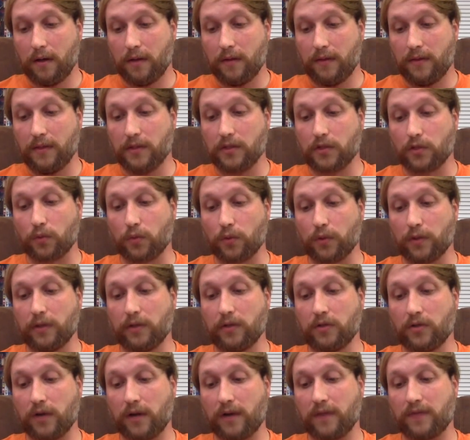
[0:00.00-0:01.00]
this
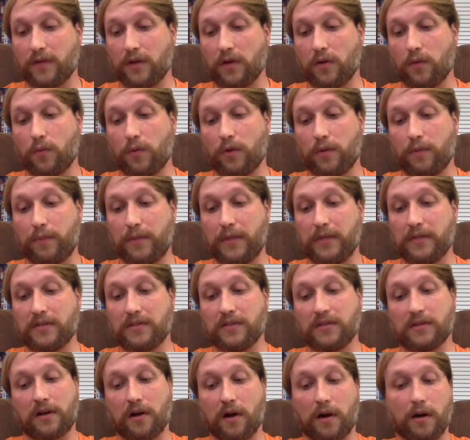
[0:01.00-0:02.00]
really drives home what
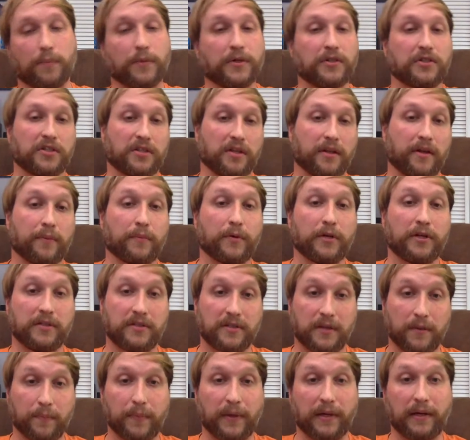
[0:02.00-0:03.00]
pieces of garbage
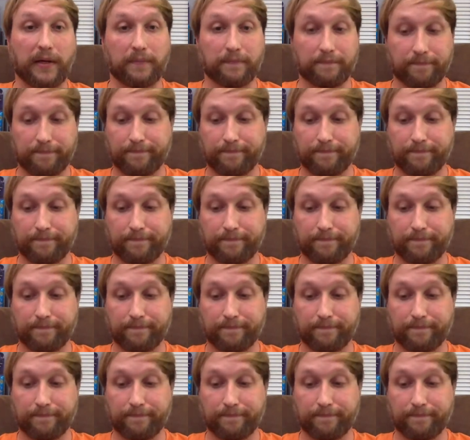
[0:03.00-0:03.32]
celebrities can be